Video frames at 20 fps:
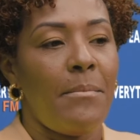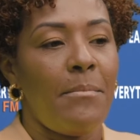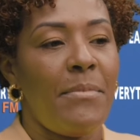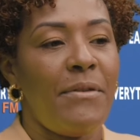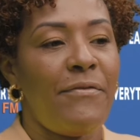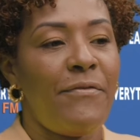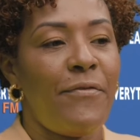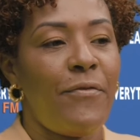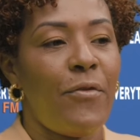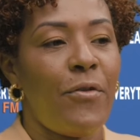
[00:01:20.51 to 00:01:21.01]

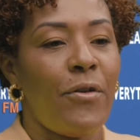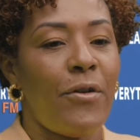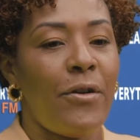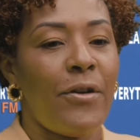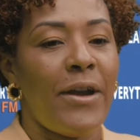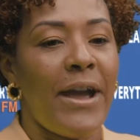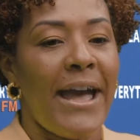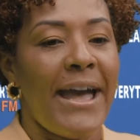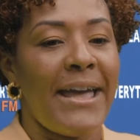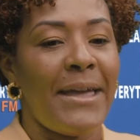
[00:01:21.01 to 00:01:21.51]

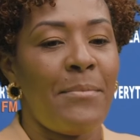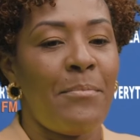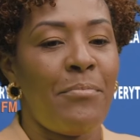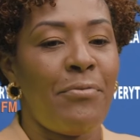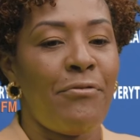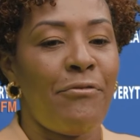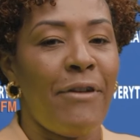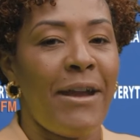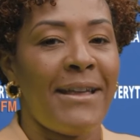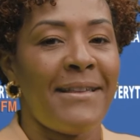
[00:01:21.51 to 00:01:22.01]
before I
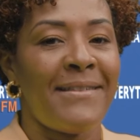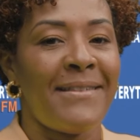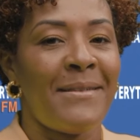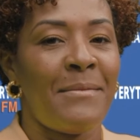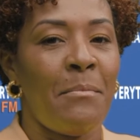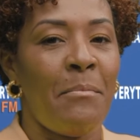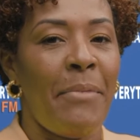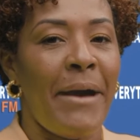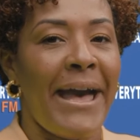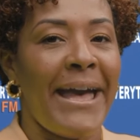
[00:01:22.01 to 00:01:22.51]

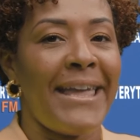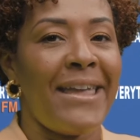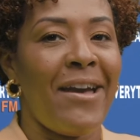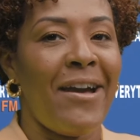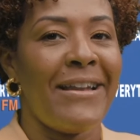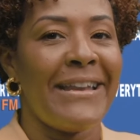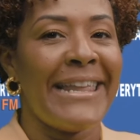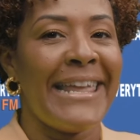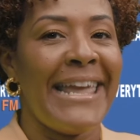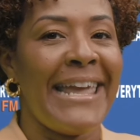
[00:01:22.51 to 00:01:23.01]
pressed buy
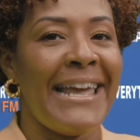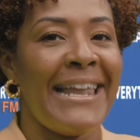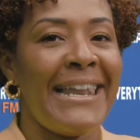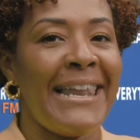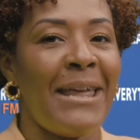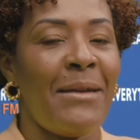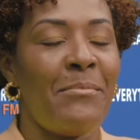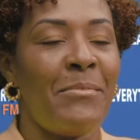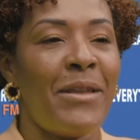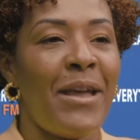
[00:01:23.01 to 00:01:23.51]
on
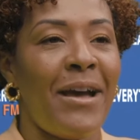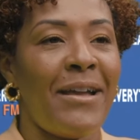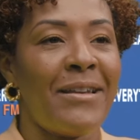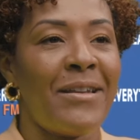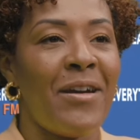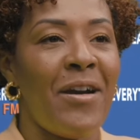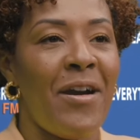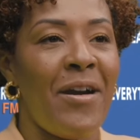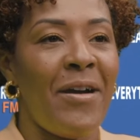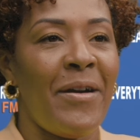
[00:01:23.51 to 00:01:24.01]

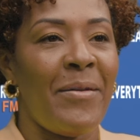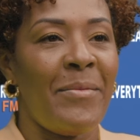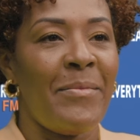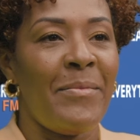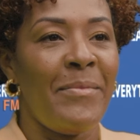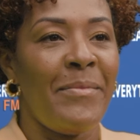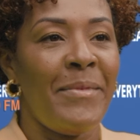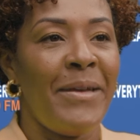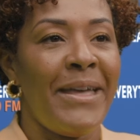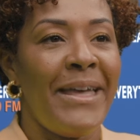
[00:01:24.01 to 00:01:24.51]

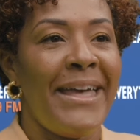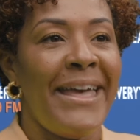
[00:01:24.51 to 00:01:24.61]
KLM.com,